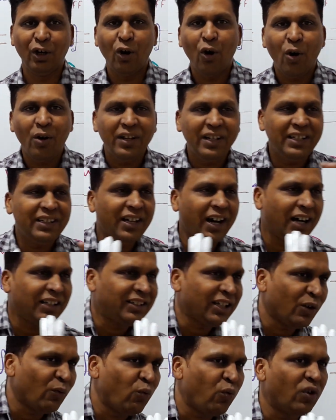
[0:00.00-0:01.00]
Or in
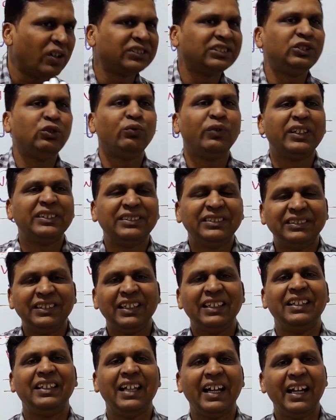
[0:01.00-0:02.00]
other words, you can
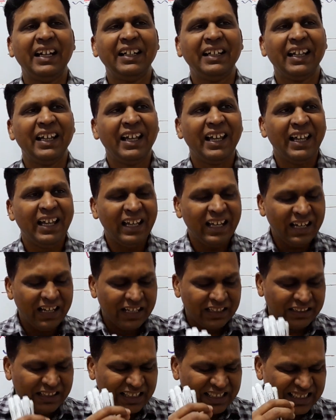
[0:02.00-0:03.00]
say that
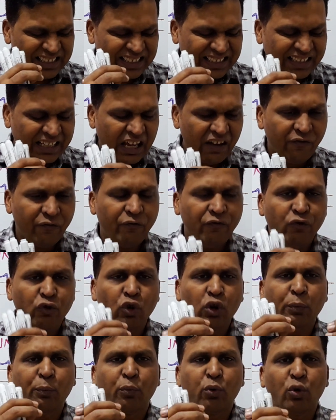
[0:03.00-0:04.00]
the
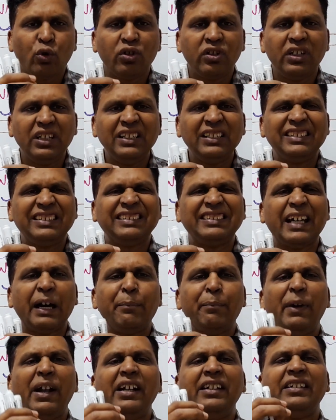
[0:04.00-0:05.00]
scaffold protein
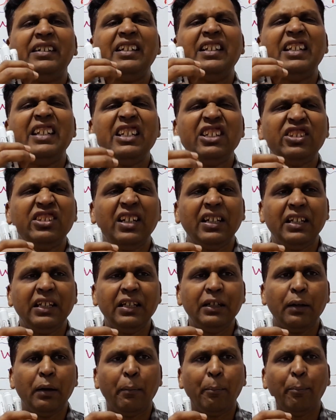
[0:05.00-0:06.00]

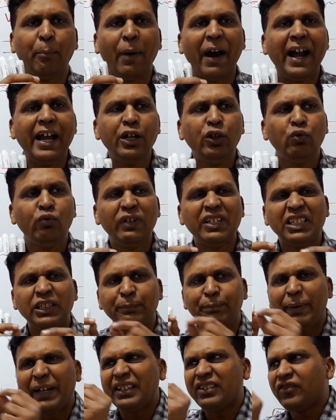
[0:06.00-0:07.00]
simultaneously bind to a
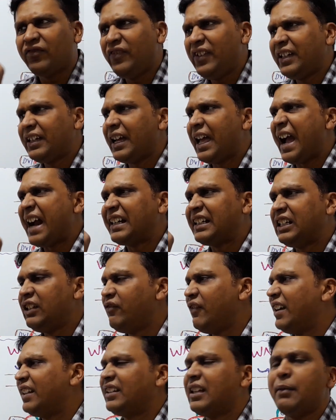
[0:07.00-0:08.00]
specific
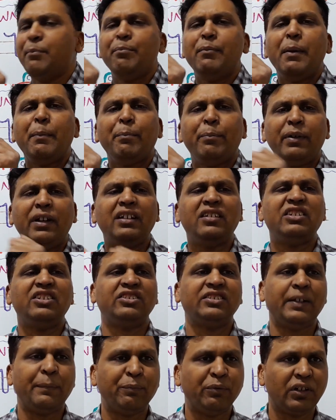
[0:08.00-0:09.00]
activator membrane
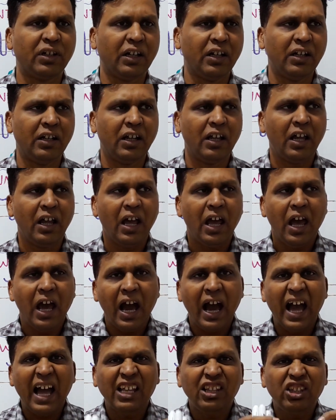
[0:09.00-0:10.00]
receptor
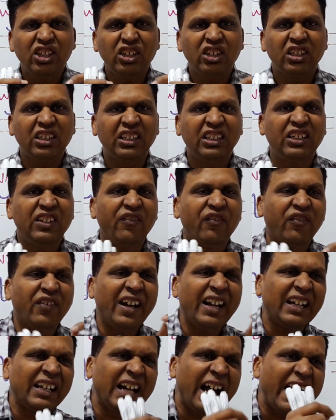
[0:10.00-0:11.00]
and
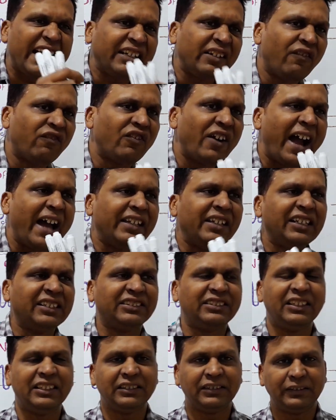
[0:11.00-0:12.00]
different kind of
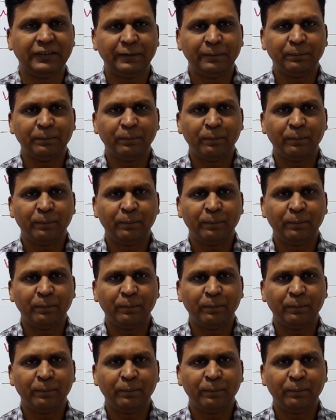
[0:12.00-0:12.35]
kinases.